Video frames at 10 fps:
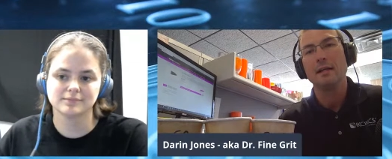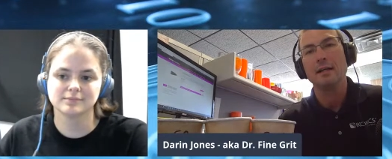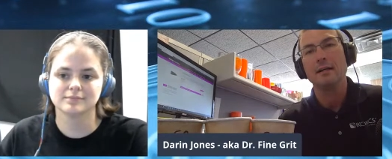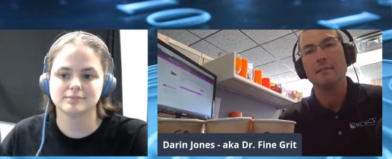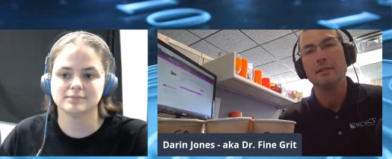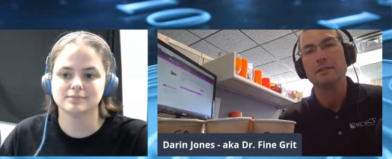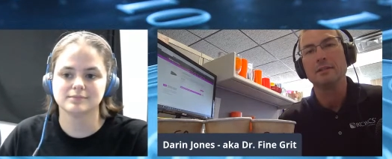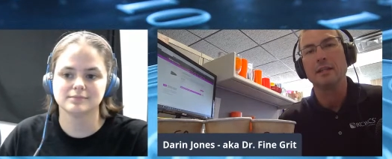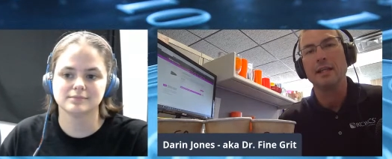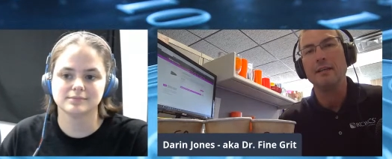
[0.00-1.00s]
Speaker 1: um,
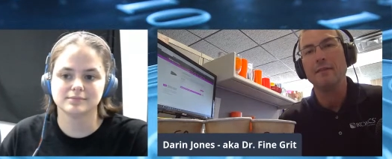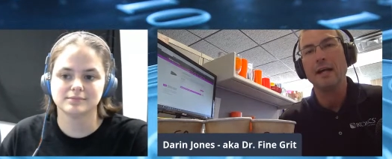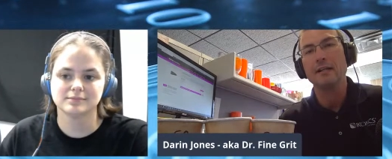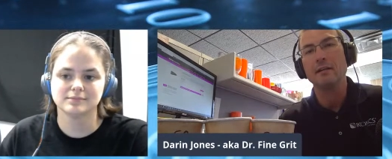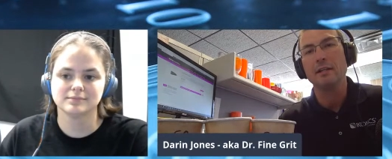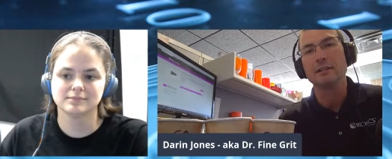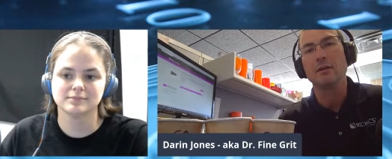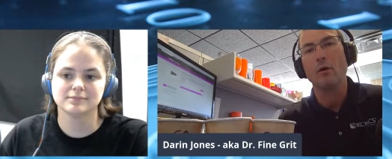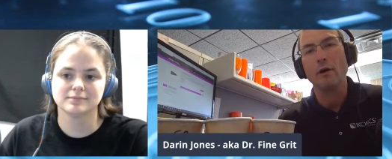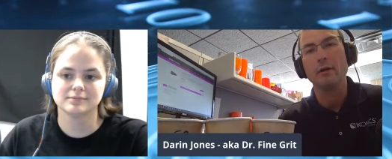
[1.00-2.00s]
just the key factor is
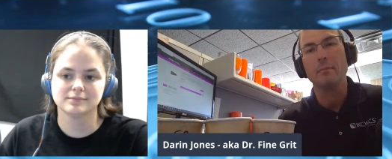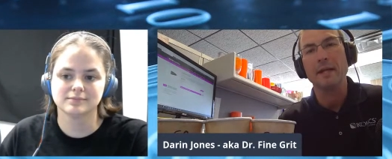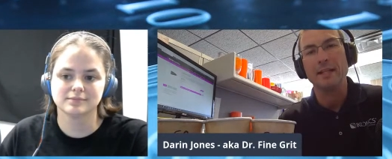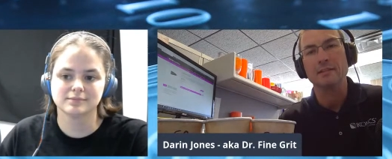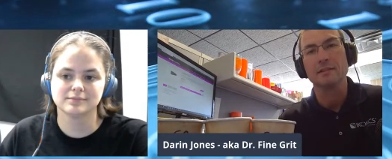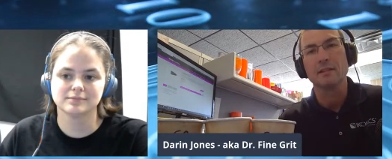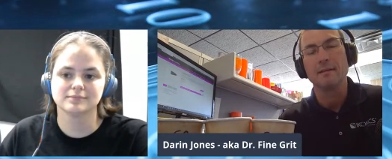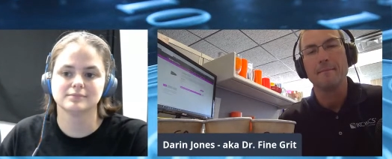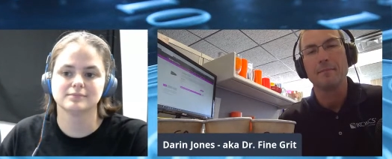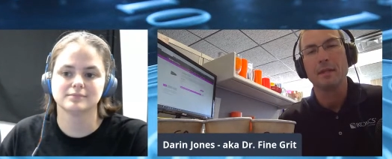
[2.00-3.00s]
oil based.
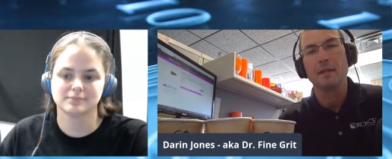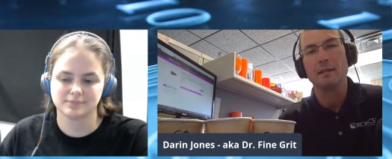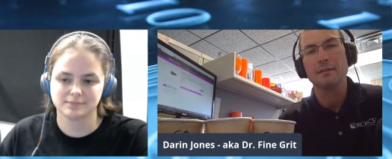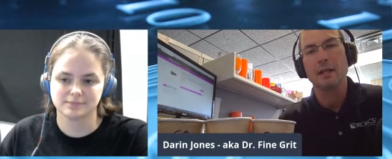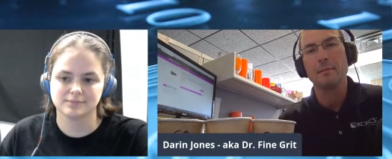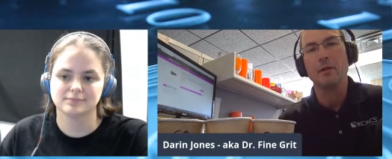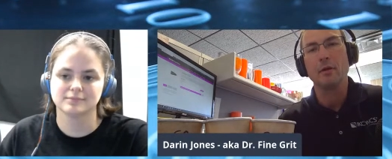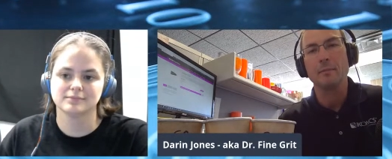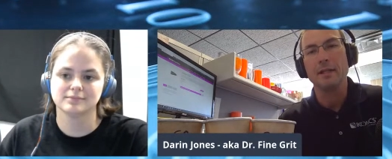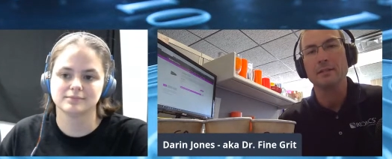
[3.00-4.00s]
It's got to be
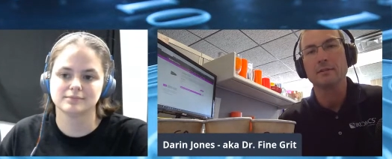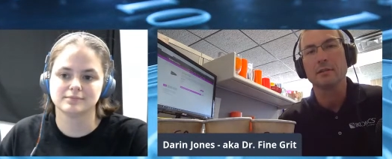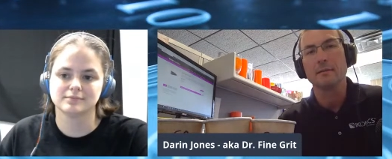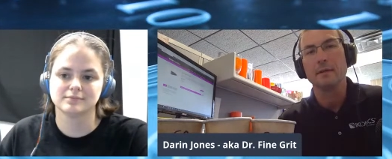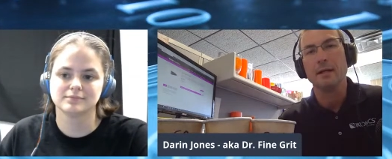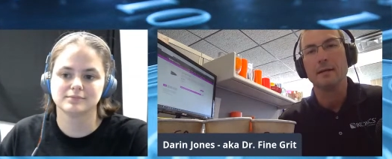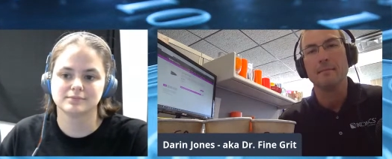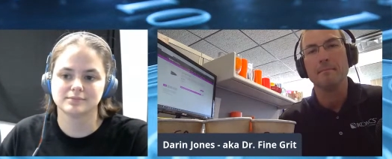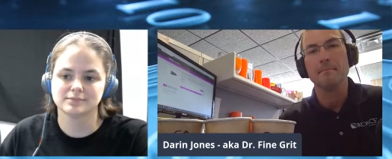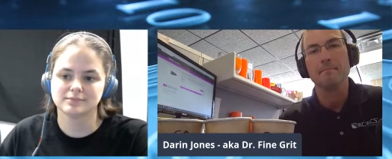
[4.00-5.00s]
oil based.
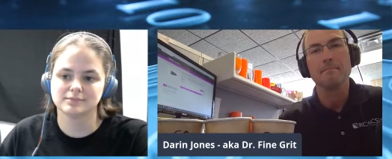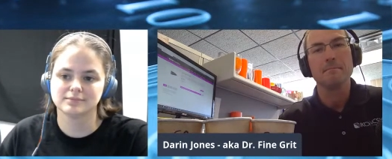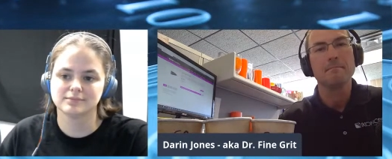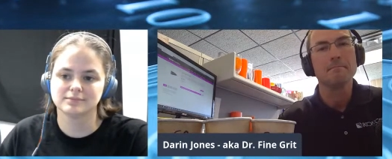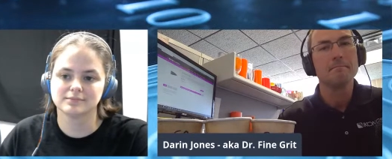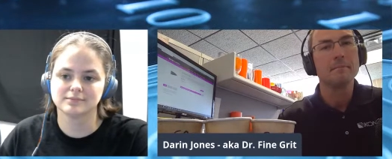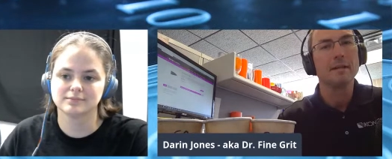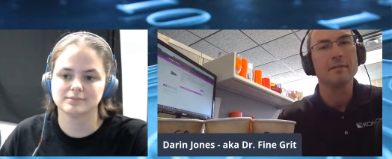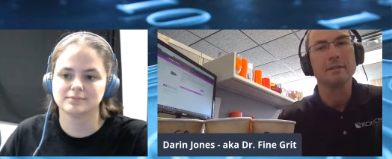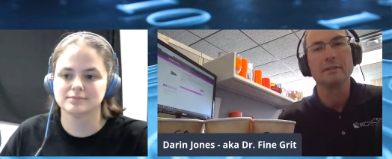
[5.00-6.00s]
Um,
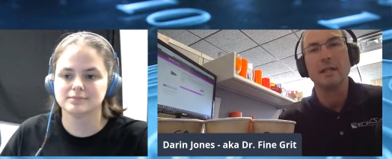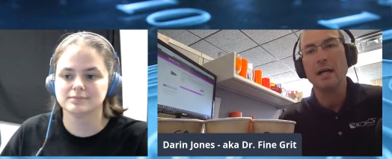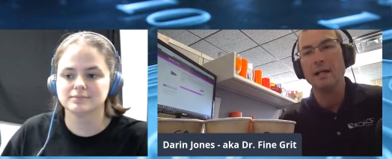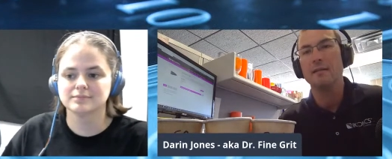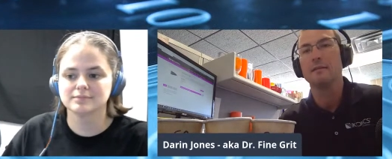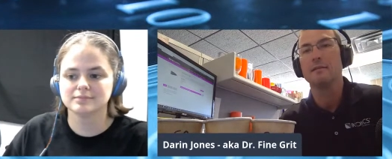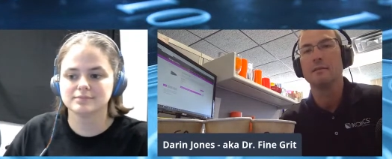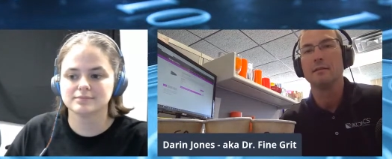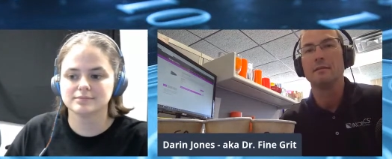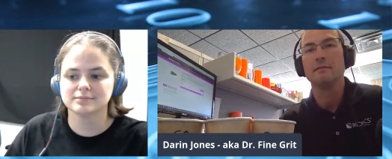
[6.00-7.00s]
if it's not,
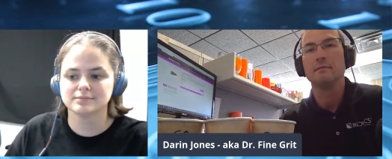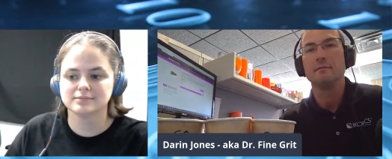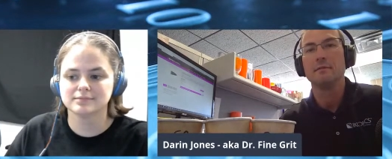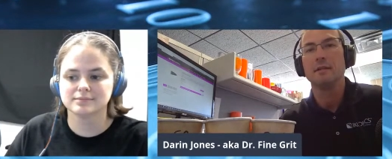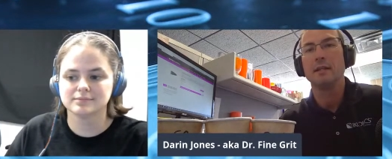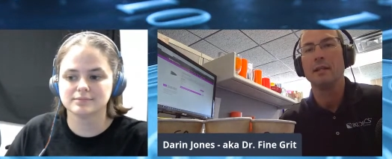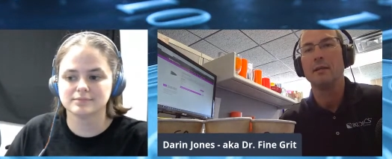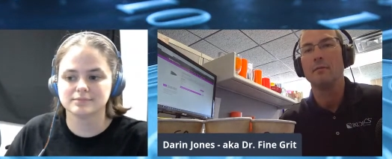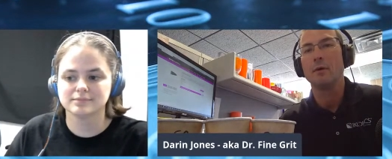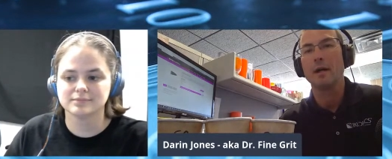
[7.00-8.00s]

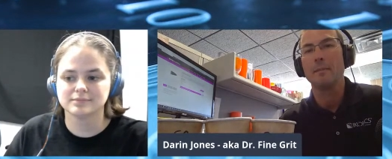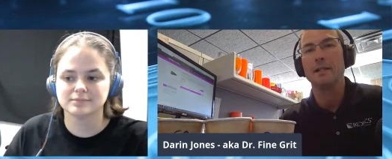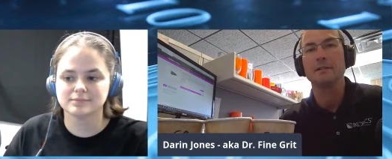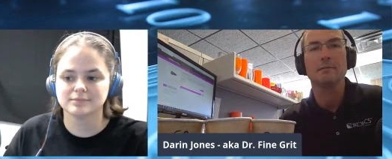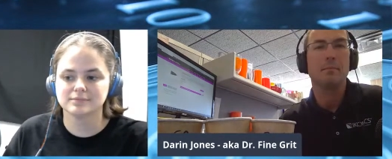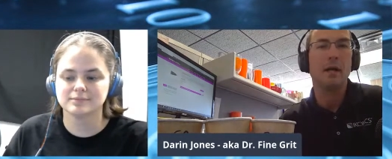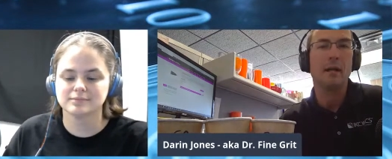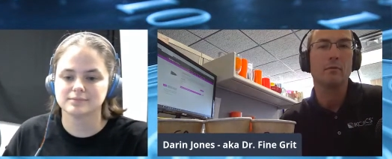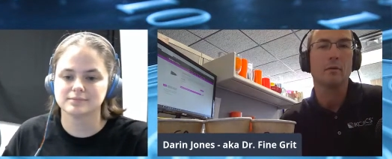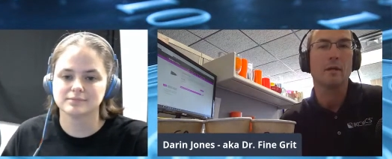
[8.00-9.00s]
the water based
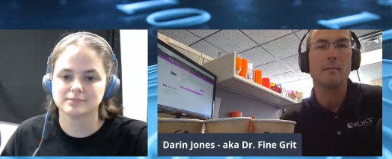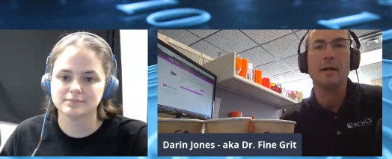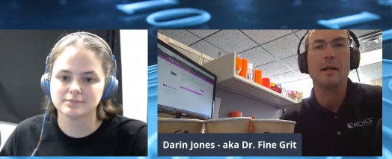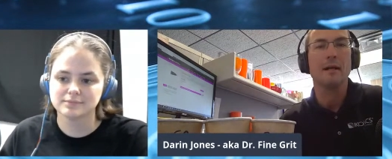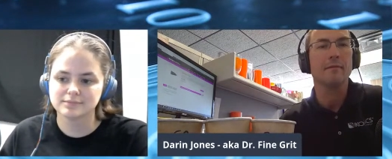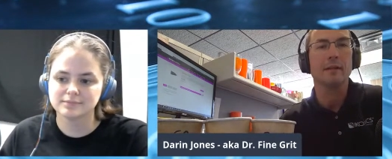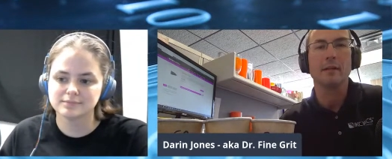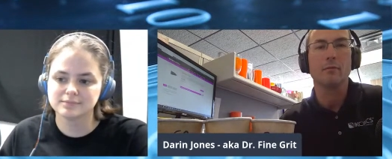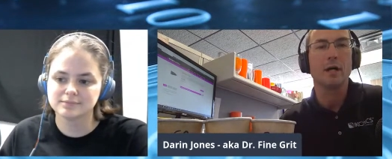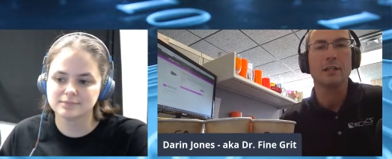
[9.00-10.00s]
product will come right off,
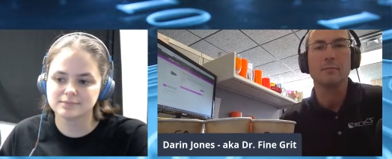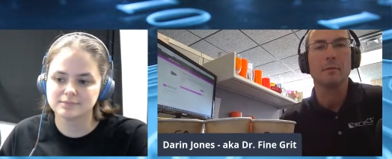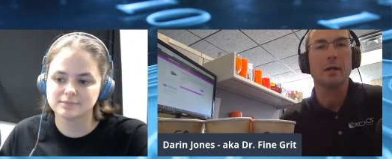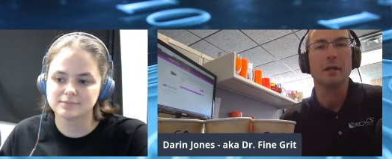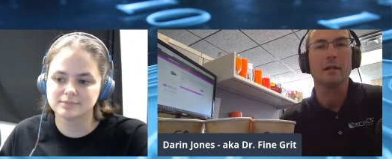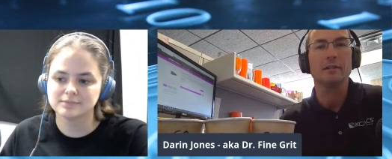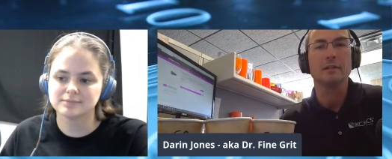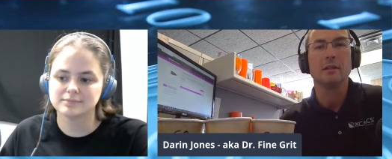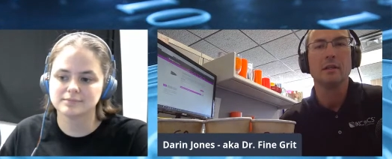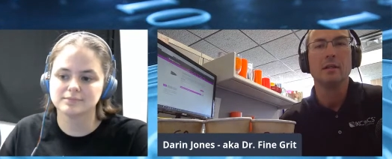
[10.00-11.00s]
like your washable
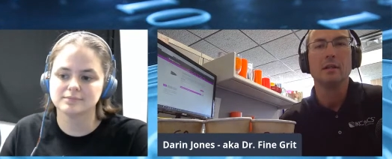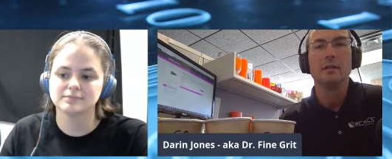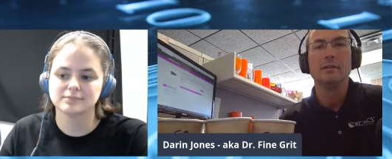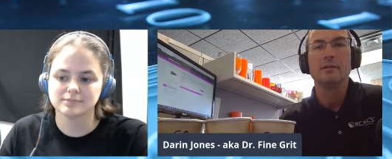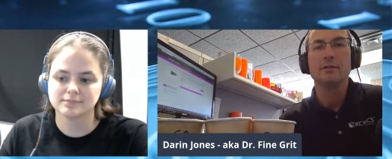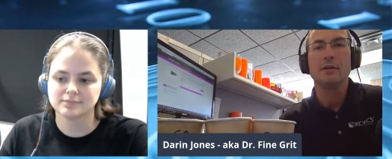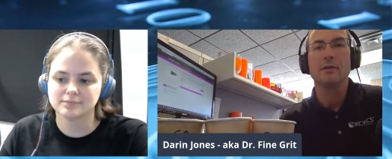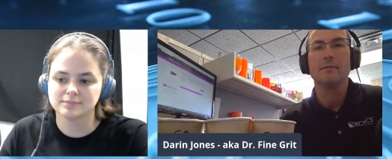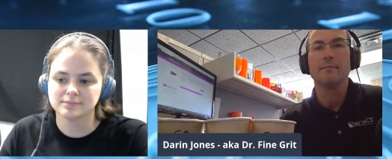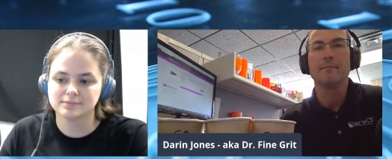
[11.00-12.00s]
markers.
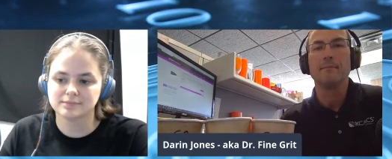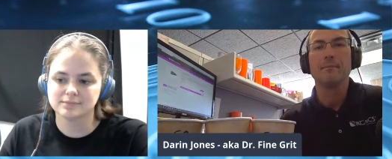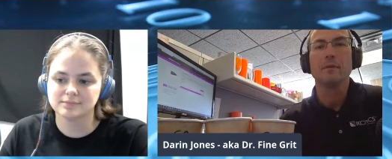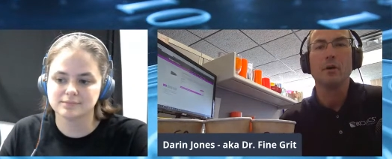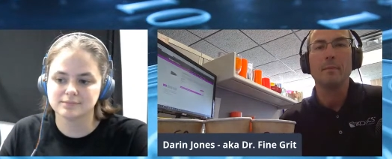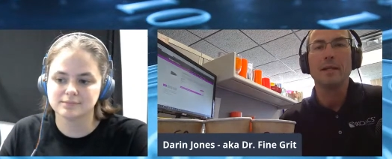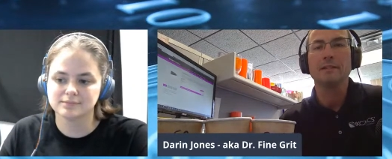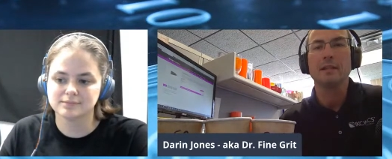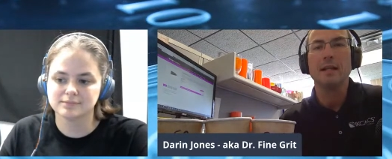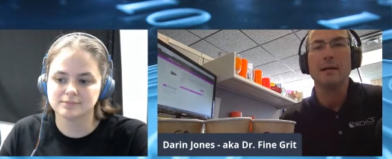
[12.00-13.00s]
So, oil
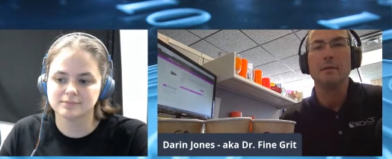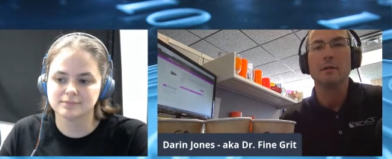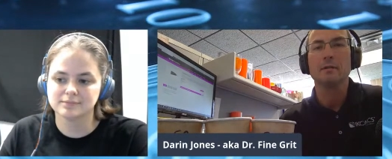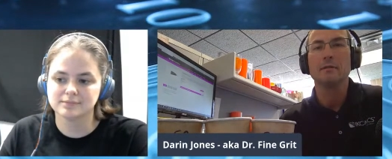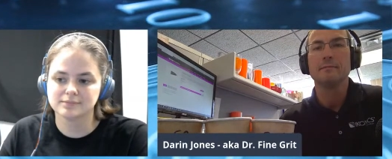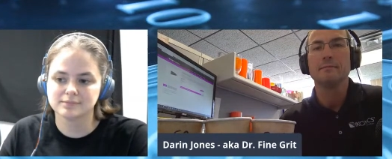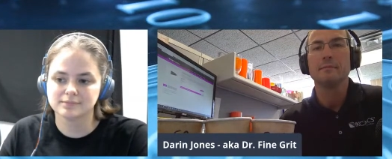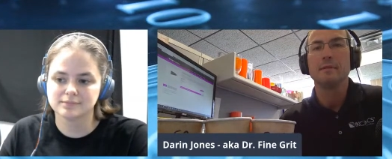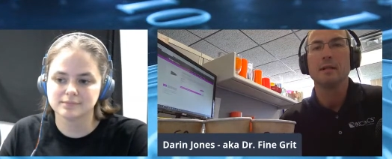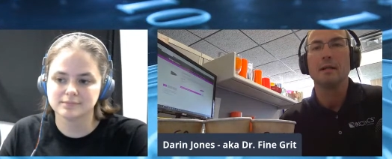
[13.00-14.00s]
based enamel.
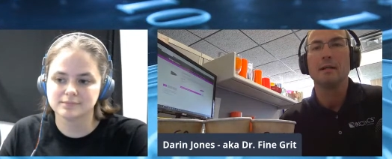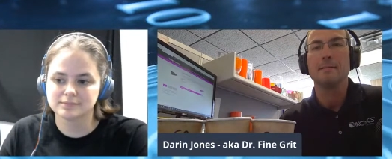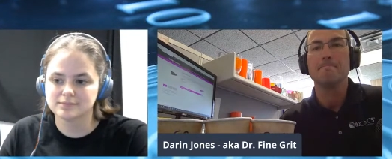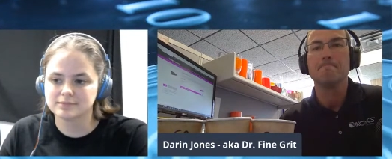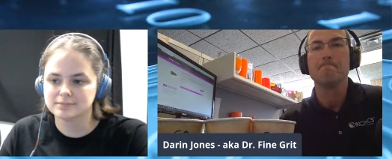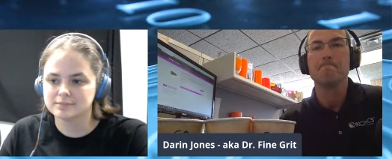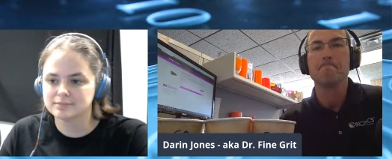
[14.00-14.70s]
Um,